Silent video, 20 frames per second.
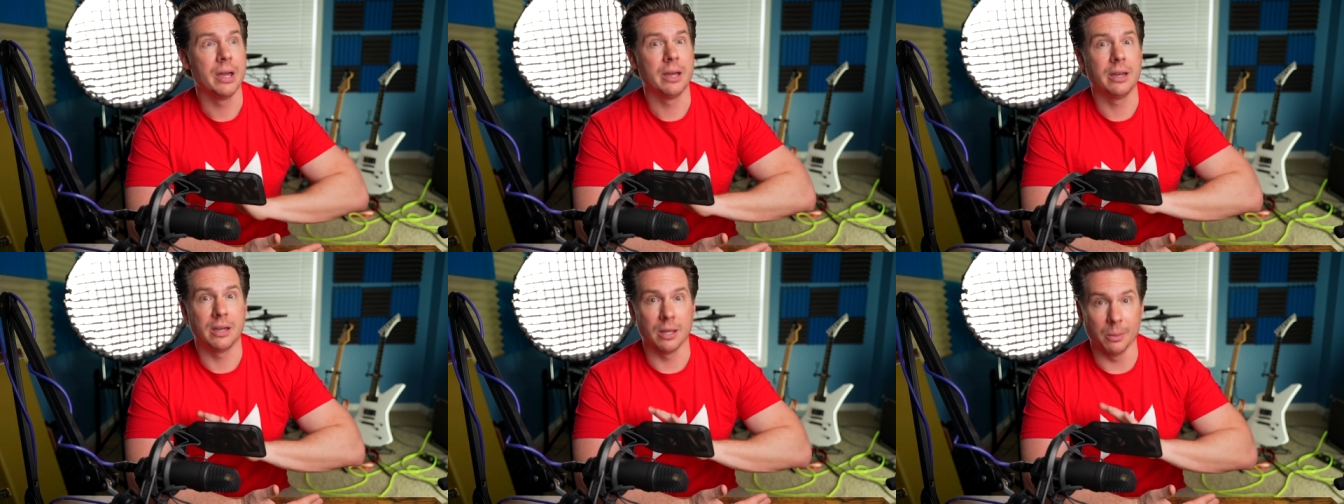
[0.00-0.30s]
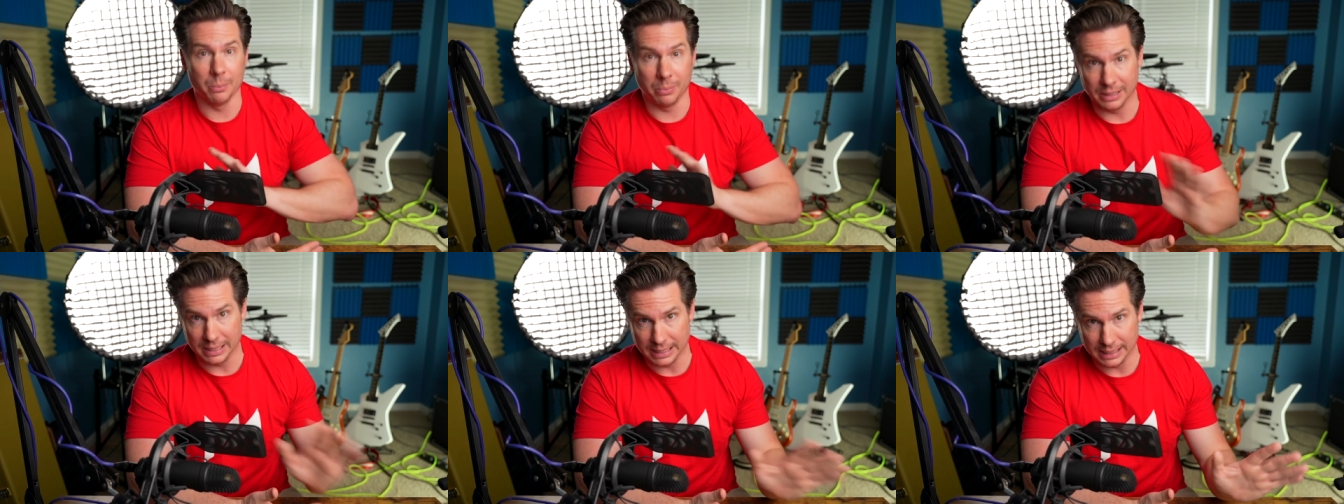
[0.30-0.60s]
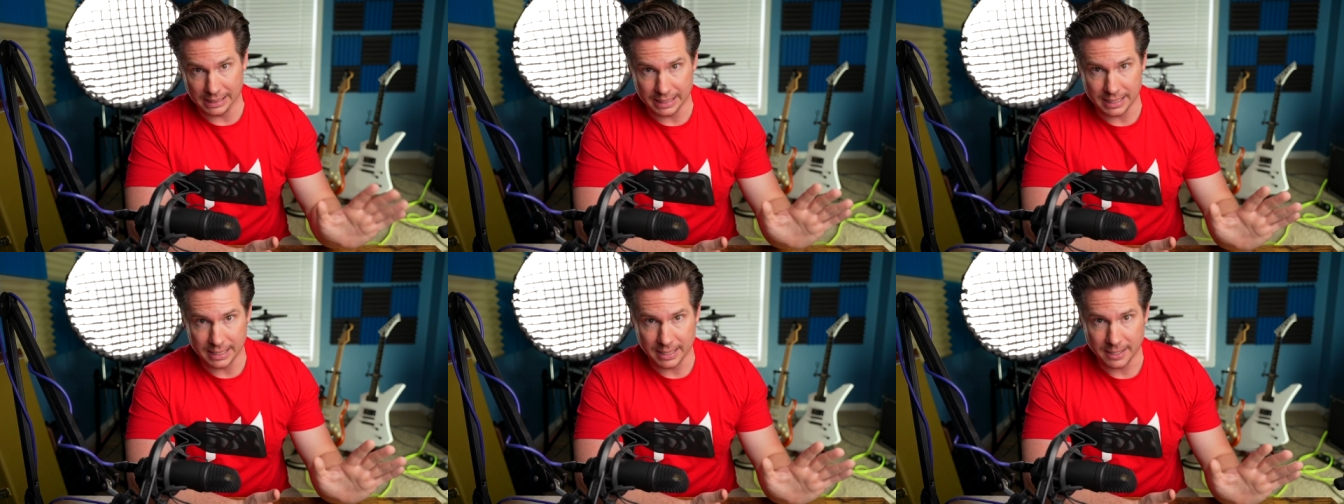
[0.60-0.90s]

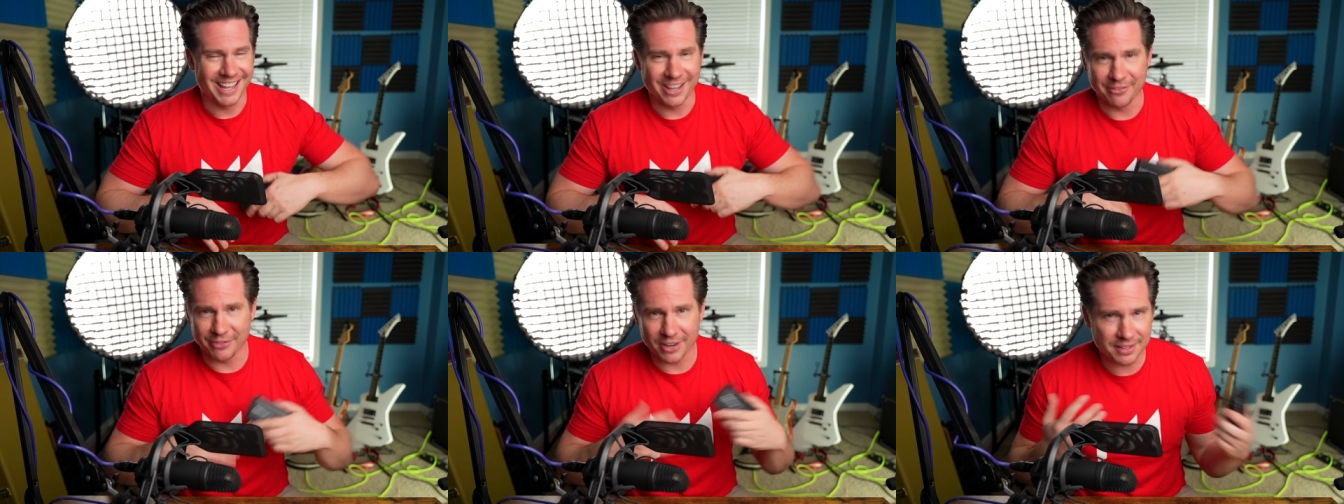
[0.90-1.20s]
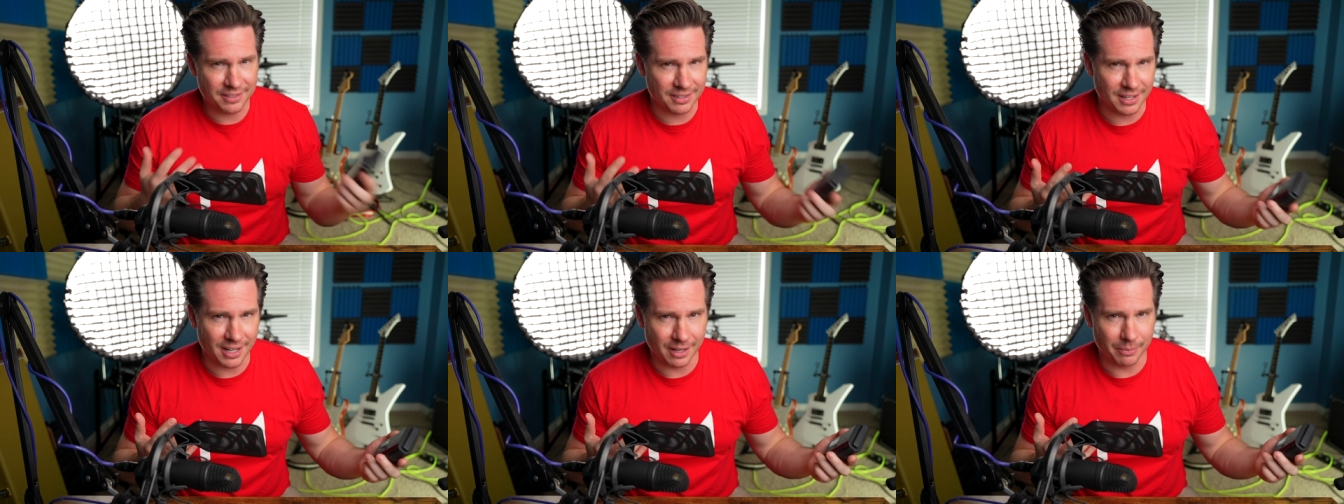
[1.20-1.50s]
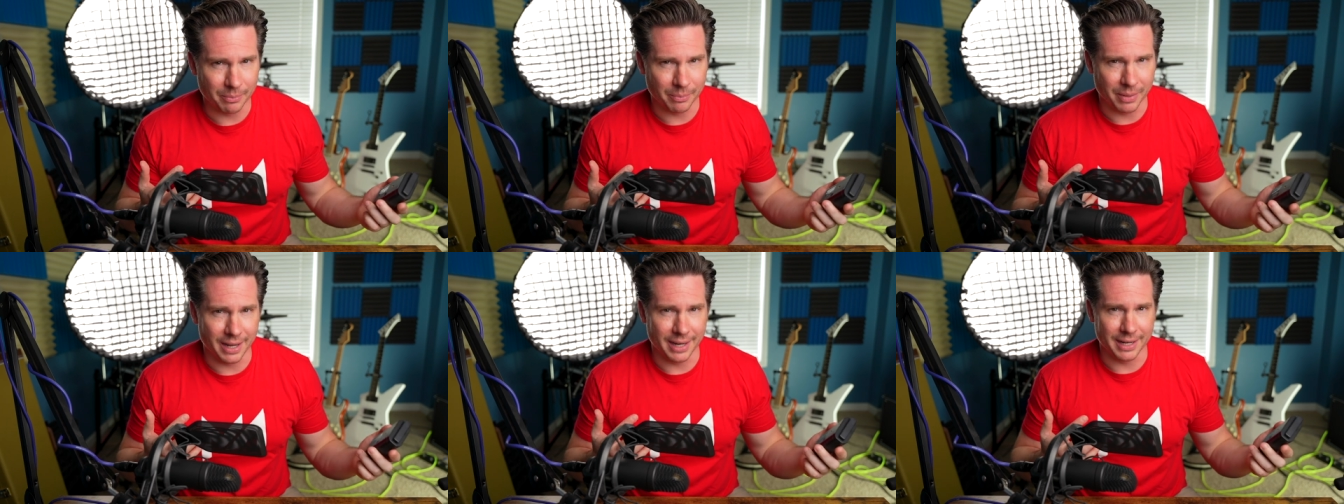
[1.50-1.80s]
completely. If I set
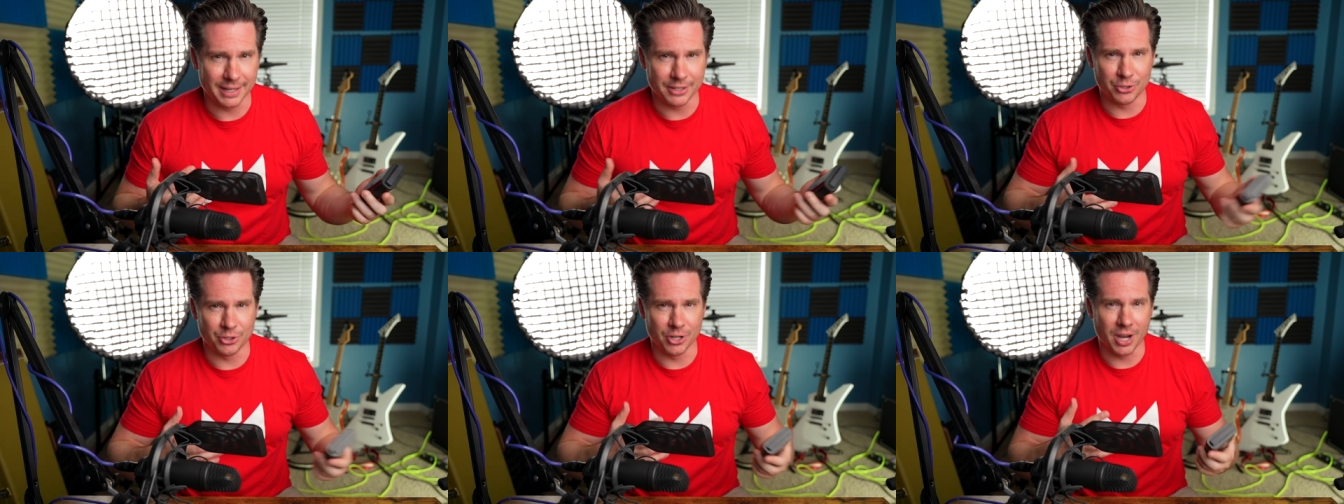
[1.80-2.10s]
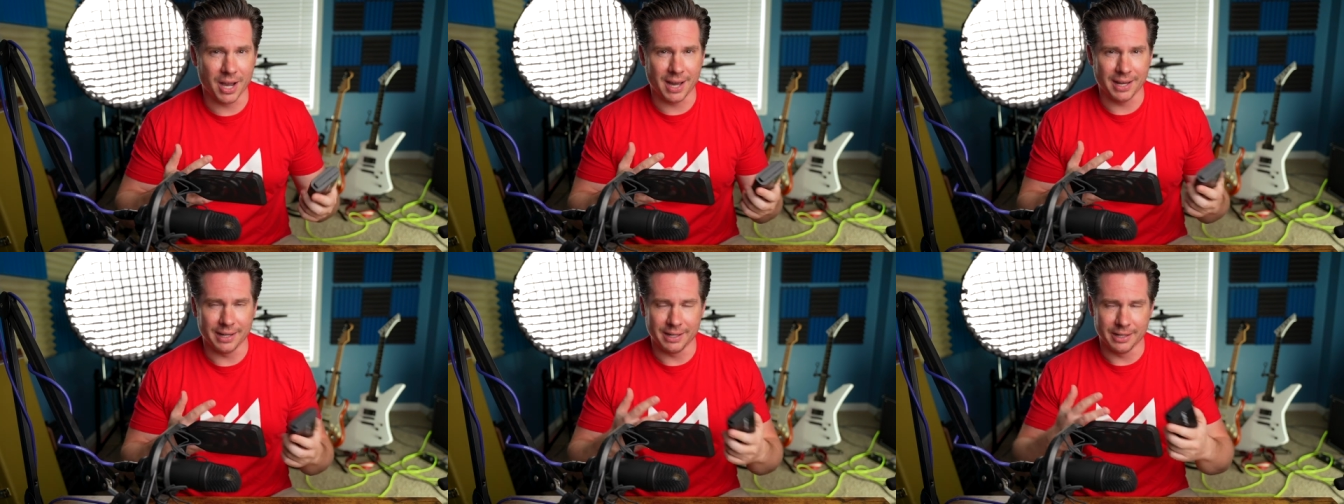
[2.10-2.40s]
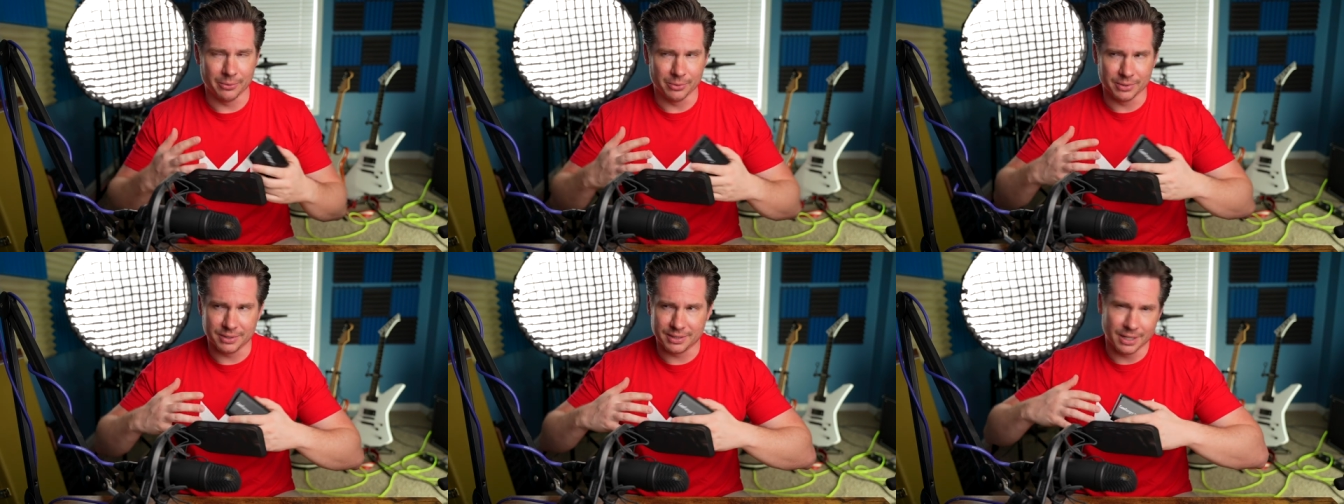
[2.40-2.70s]
up my shot
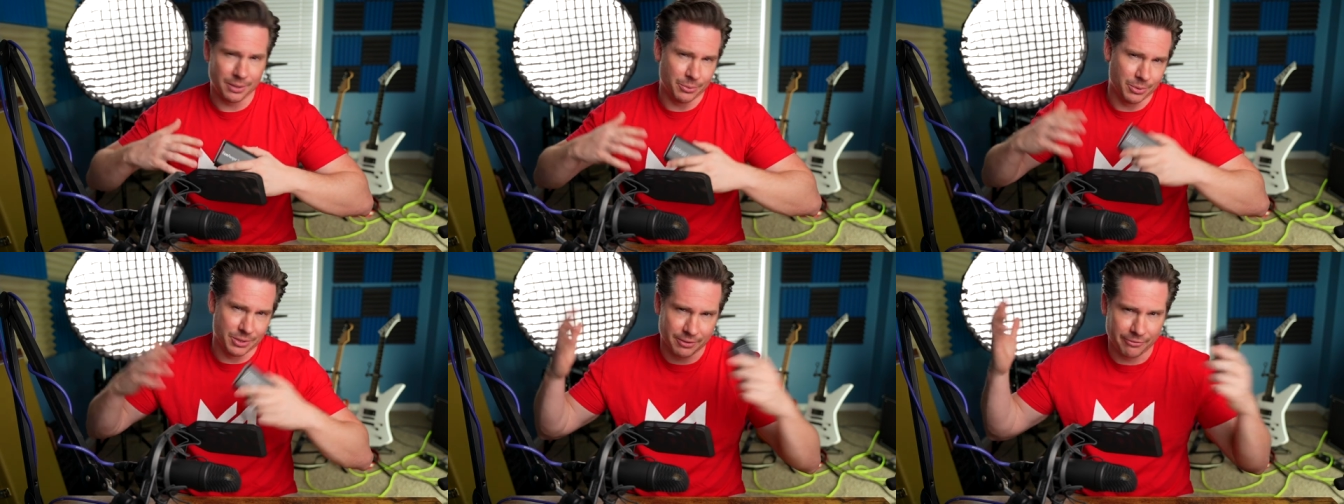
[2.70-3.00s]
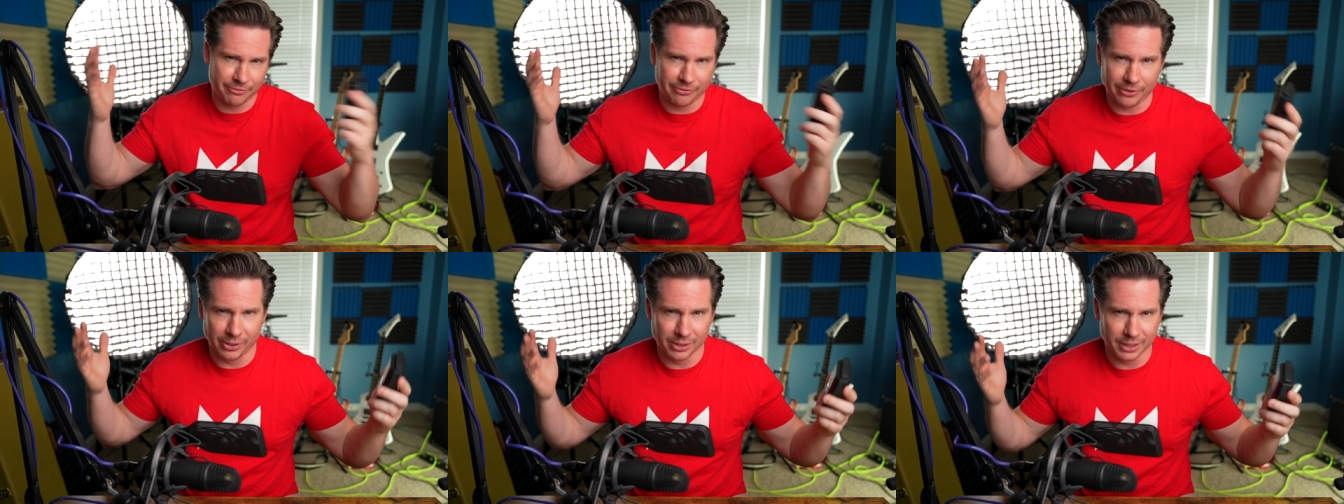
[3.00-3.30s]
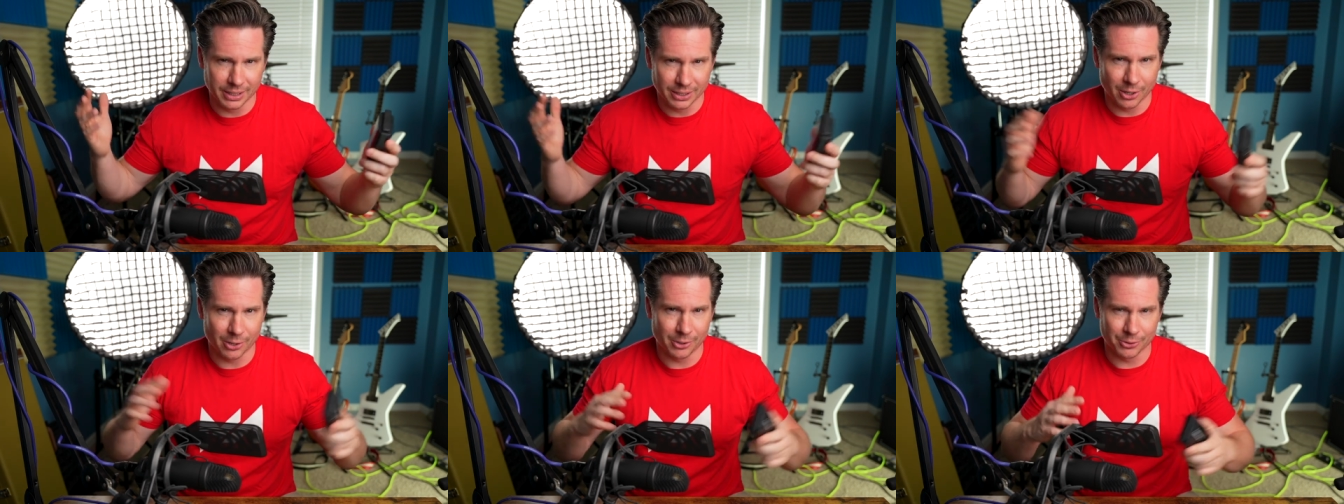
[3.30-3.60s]
and it would say it was a
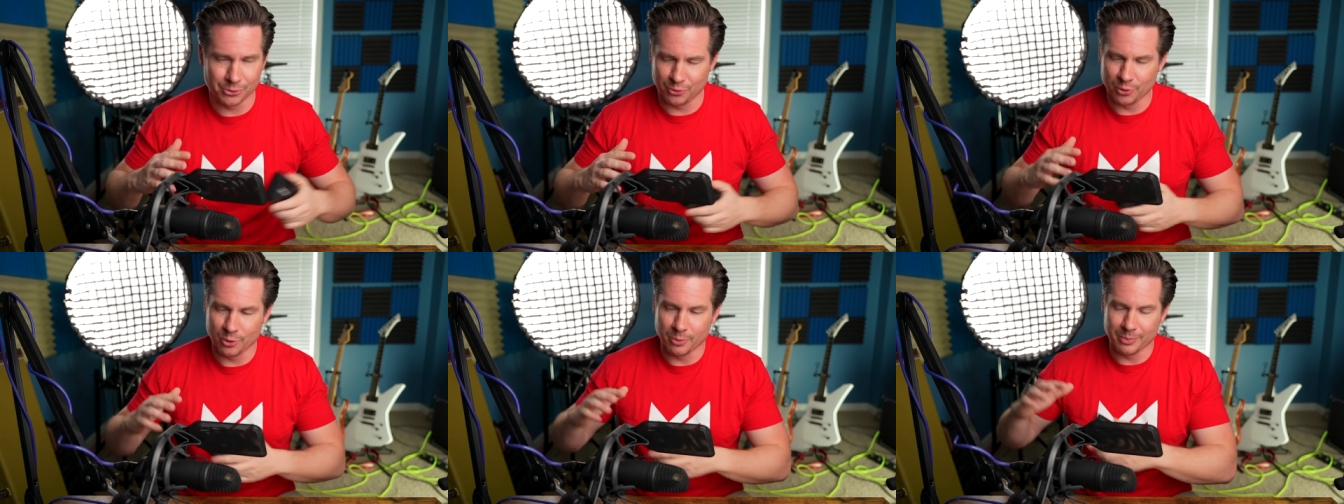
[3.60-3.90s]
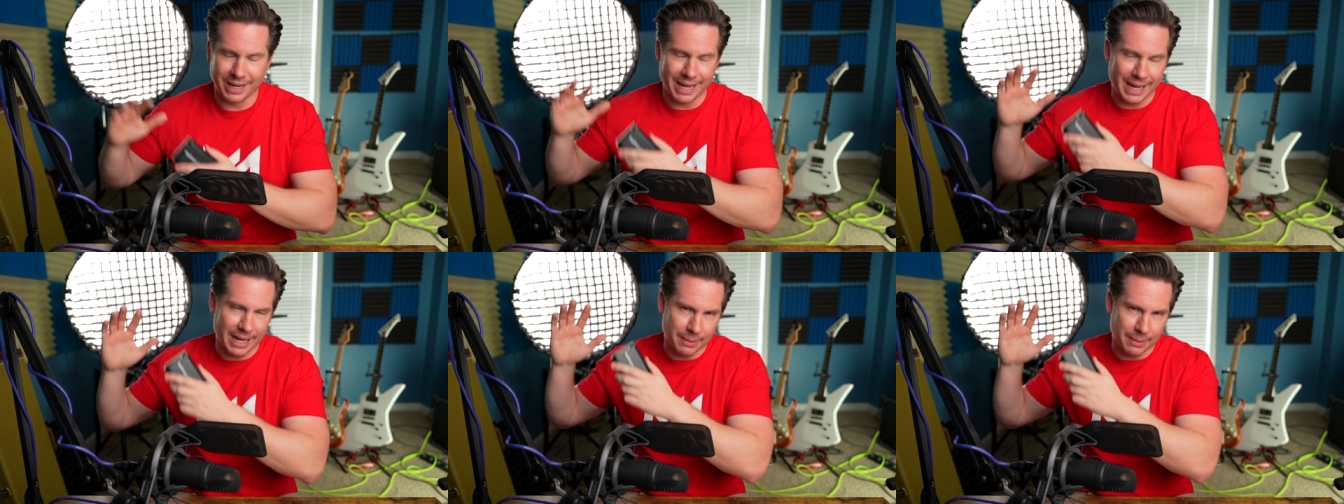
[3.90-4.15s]
fairly large room and I